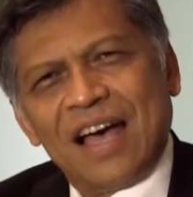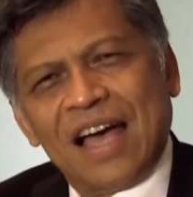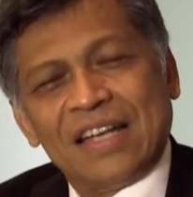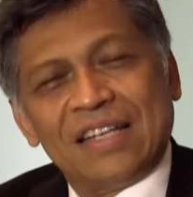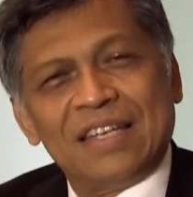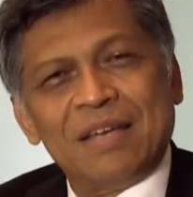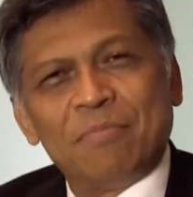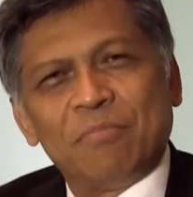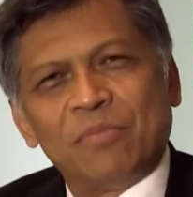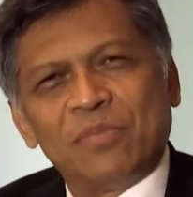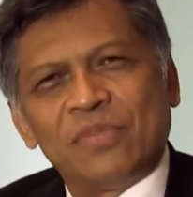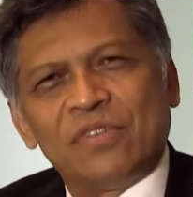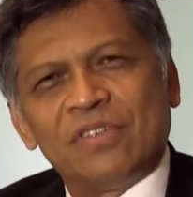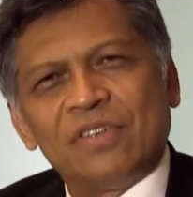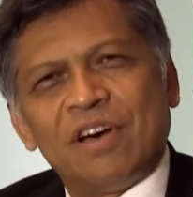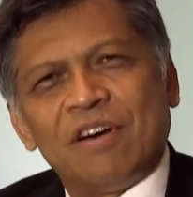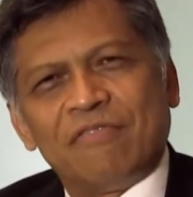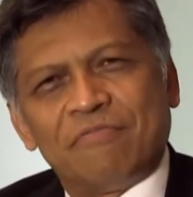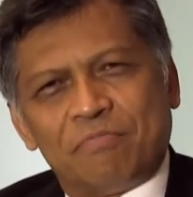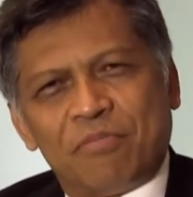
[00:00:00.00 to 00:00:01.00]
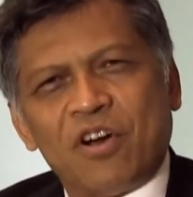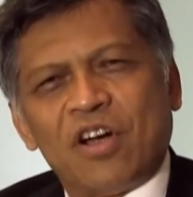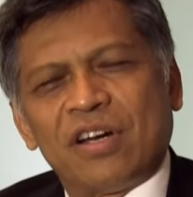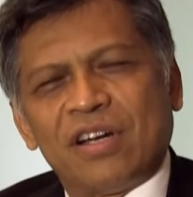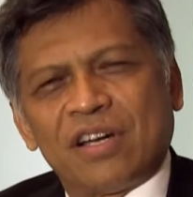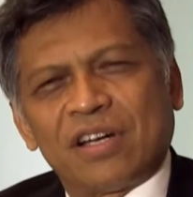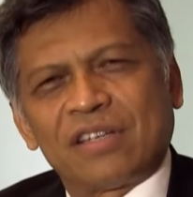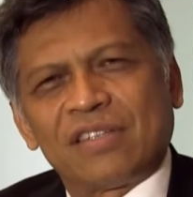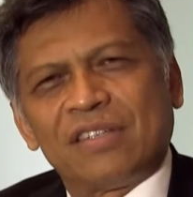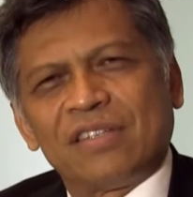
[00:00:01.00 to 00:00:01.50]
items, of
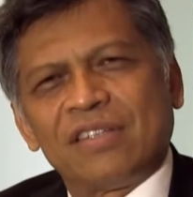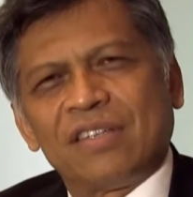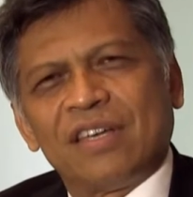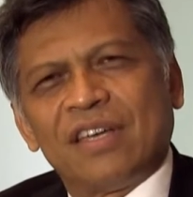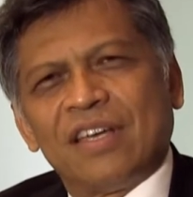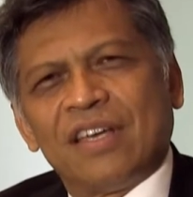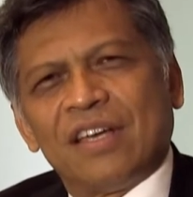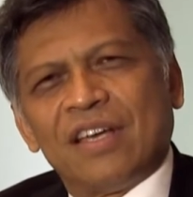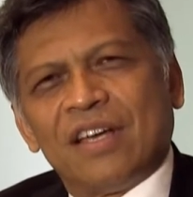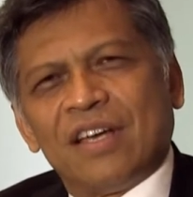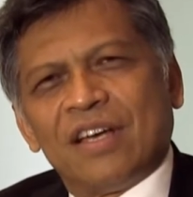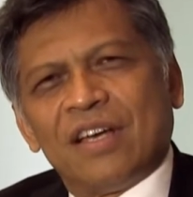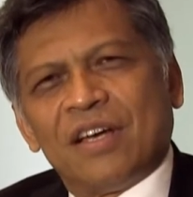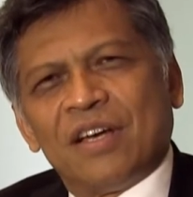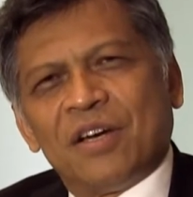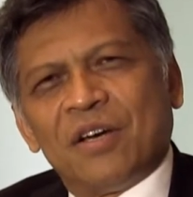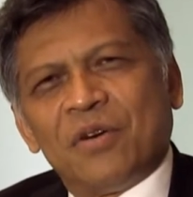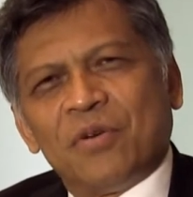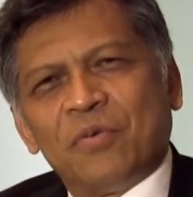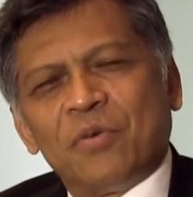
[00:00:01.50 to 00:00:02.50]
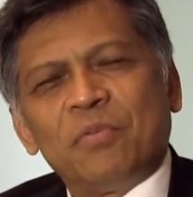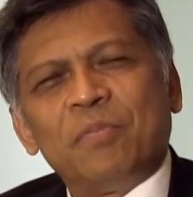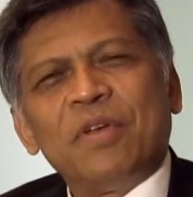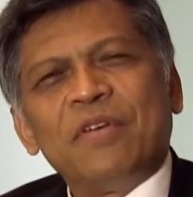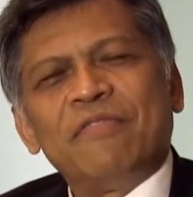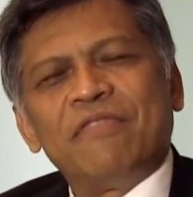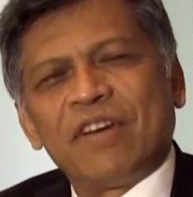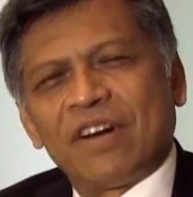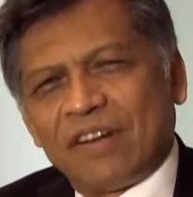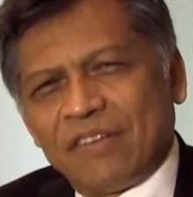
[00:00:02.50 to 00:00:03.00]
products, would
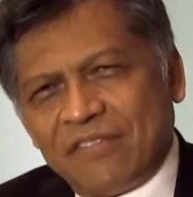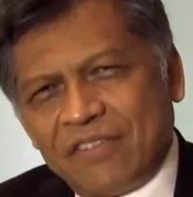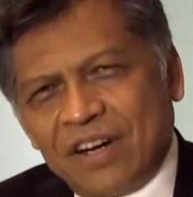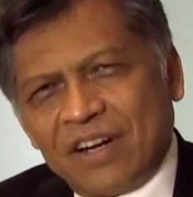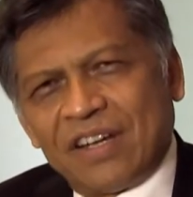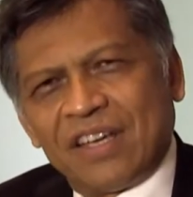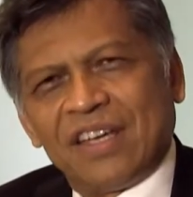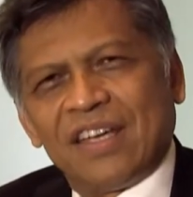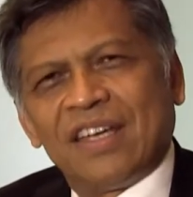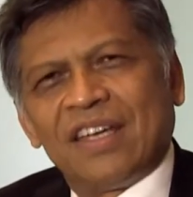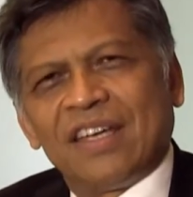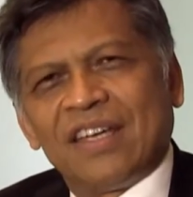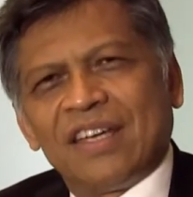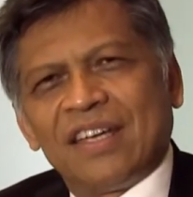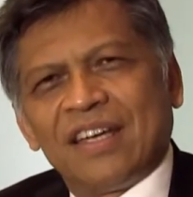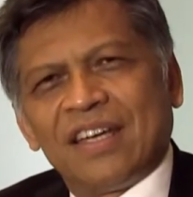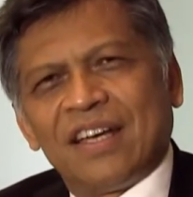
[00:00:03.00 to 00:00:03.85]
be very, very